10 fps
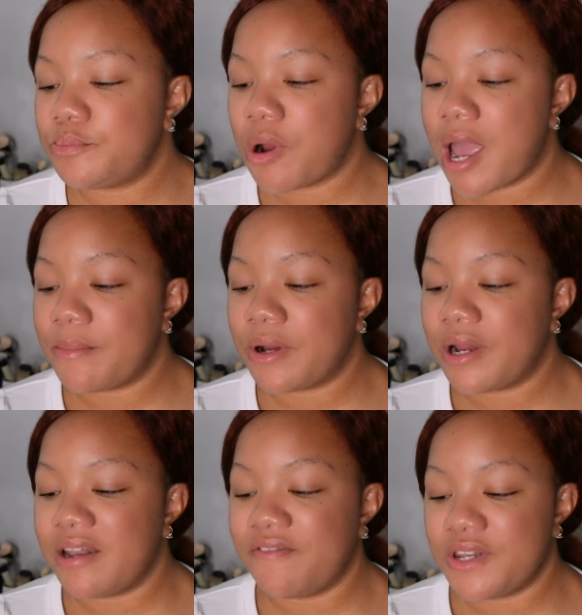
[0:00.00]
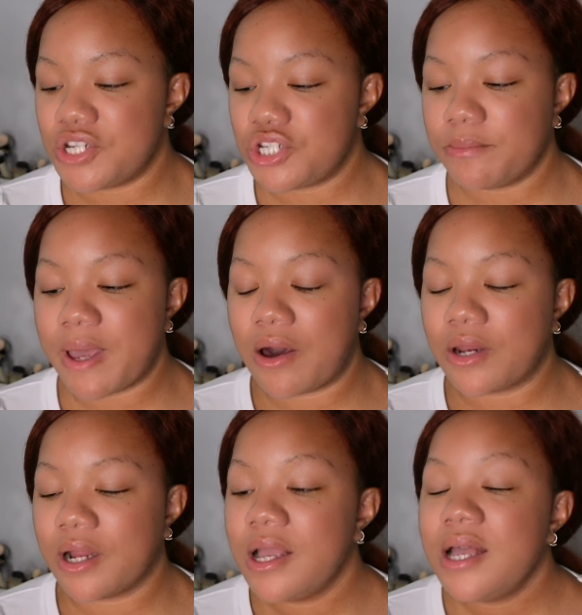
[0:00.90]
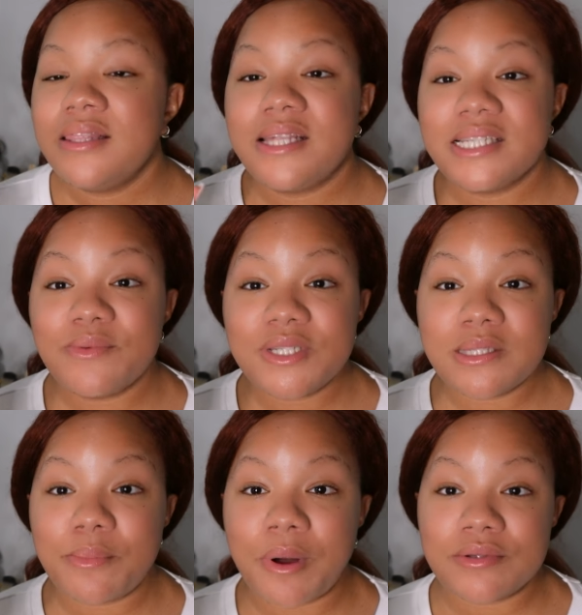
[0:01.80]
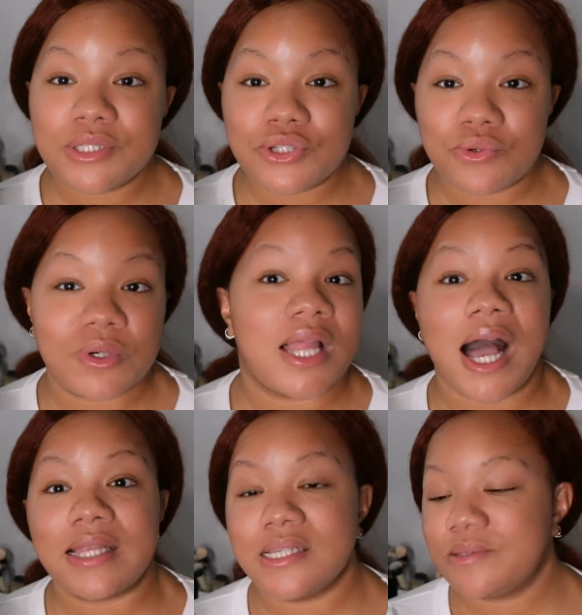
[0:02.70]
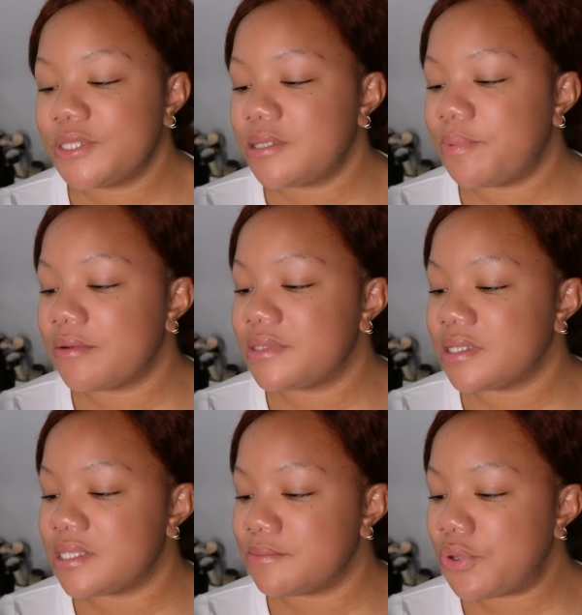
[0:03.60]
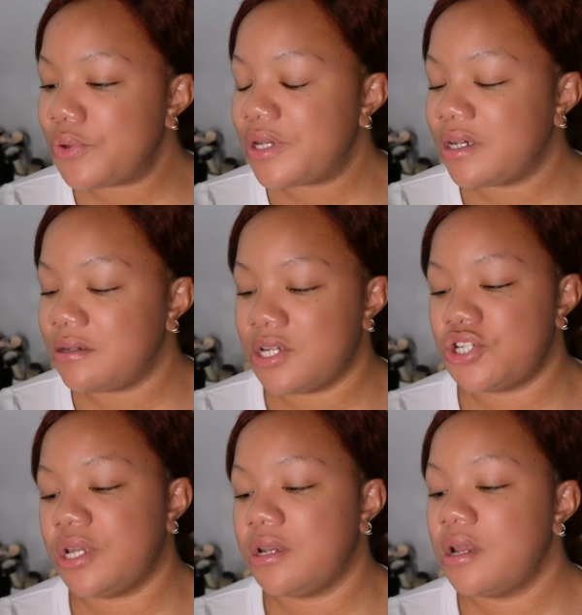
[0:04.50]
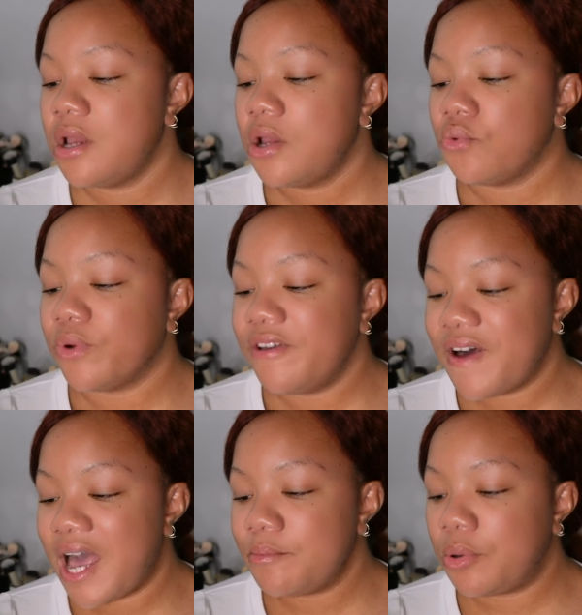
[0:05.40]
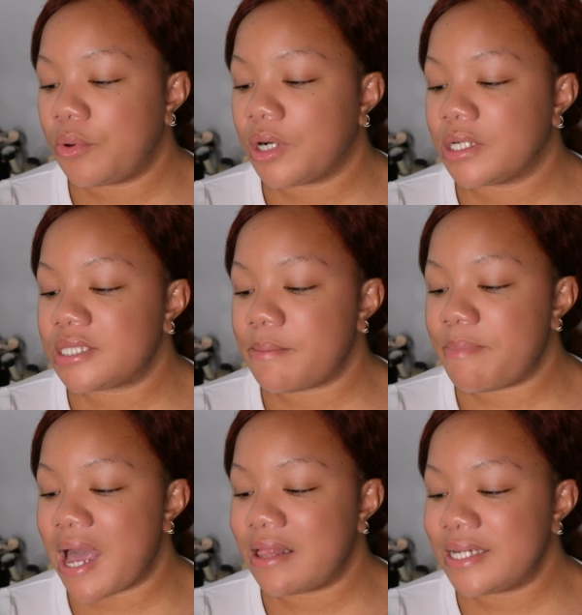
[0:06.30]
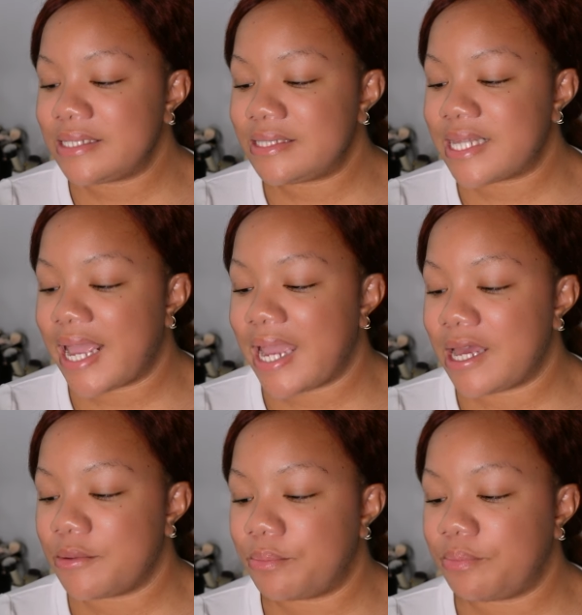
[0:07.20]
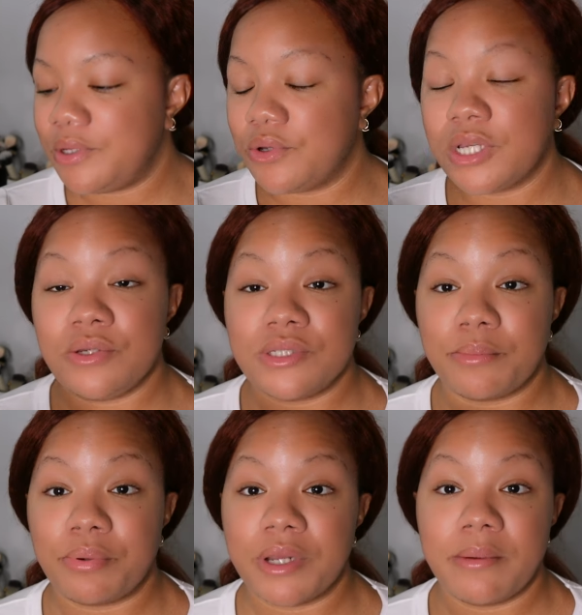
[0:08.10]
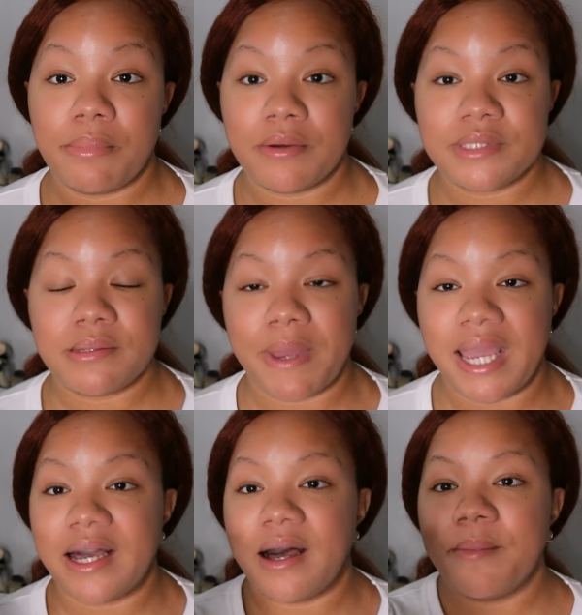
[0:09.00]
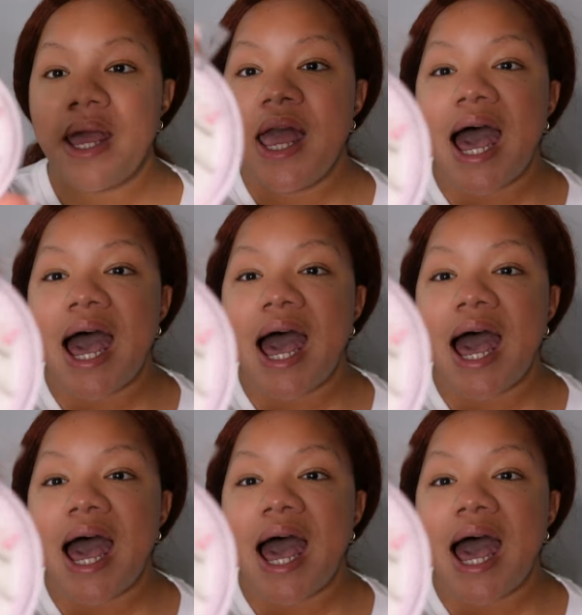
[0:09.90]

Primer and Finishing Powder. This was supposed to do a lot. This was supposed to smooth, condition, refine pores, balance, and you can use it pre and post makeup.